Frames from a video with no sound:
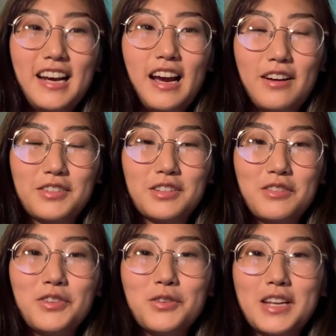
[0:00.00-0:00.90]
after a
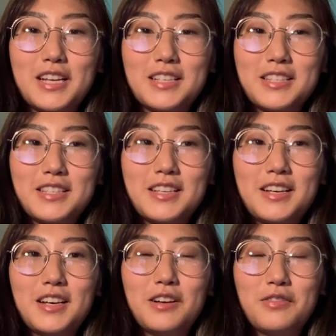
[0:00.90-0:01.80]
few days
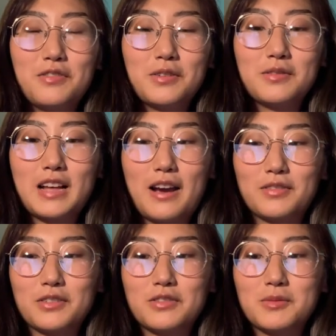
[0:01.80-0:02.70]
of film
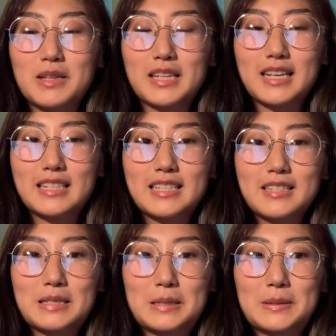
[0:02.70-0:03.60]
after filming that,
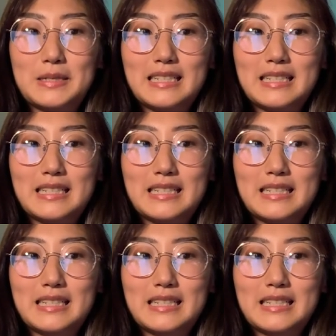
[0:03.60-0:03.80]
so